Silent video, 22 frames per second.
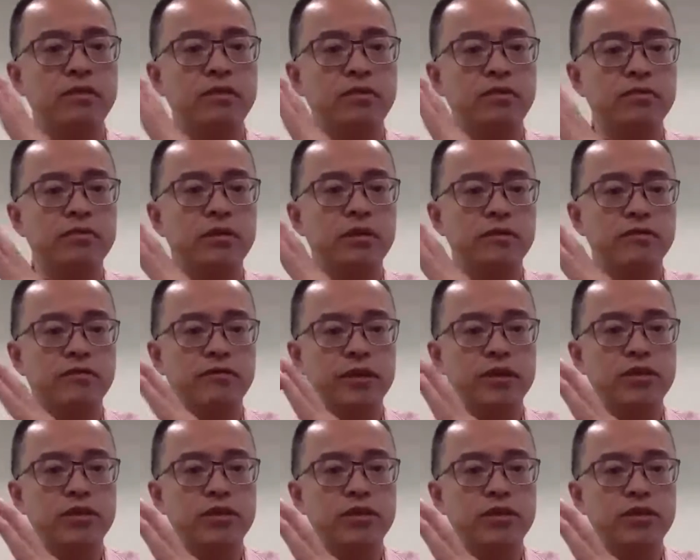into the
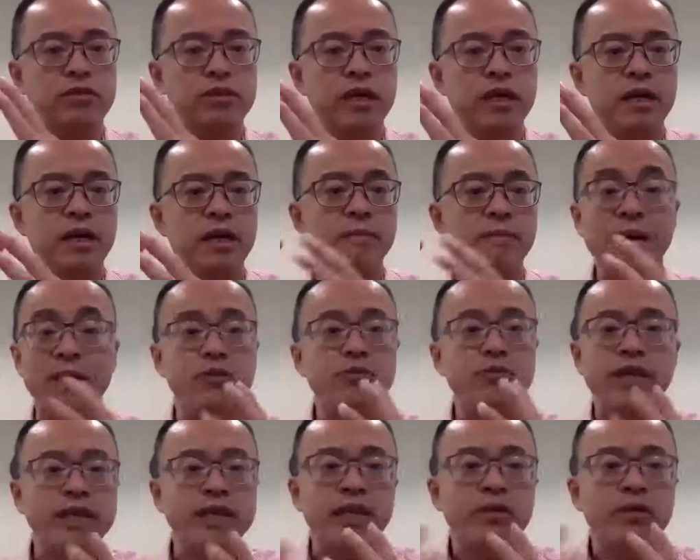fixtures,
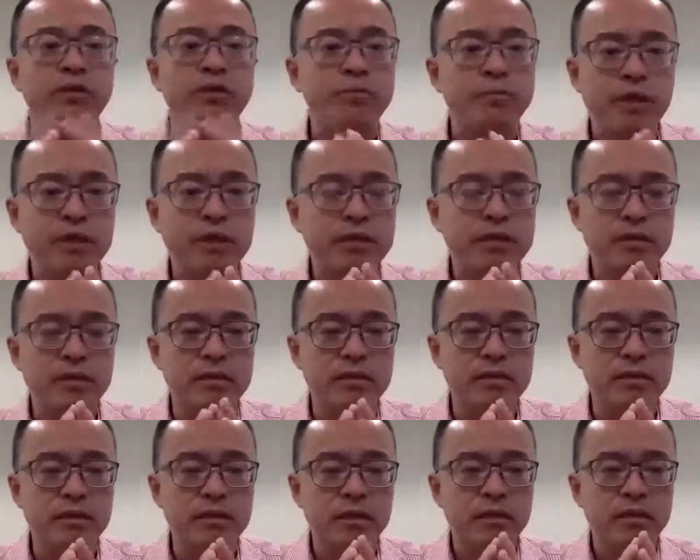but you cannot replace the